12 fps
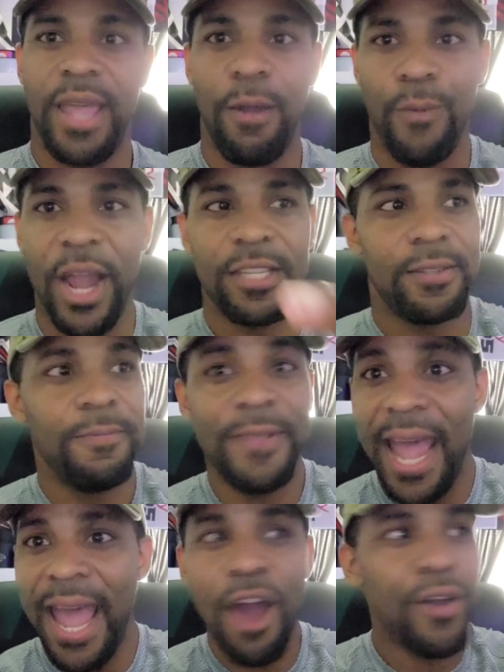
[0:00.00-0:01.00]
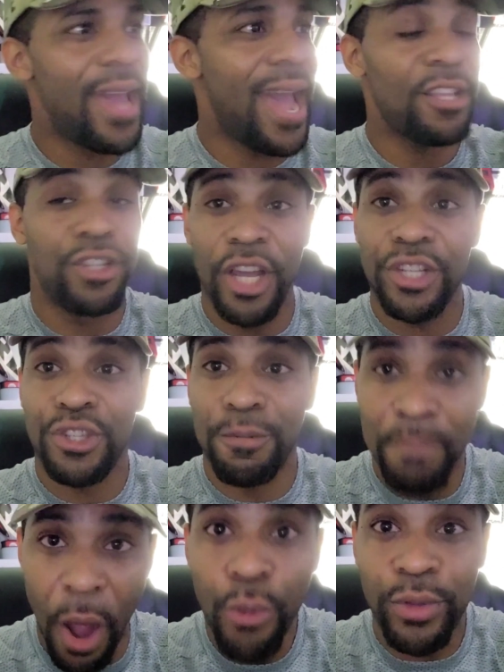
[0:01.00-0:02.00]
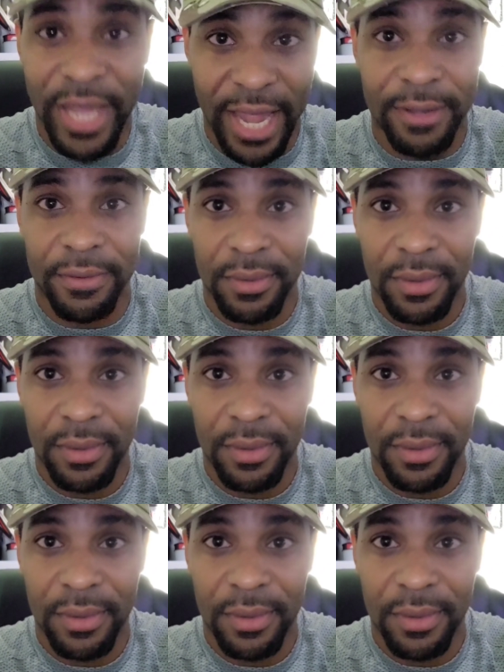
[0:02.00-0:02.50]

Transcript: The race, the Hellcat just smoked it.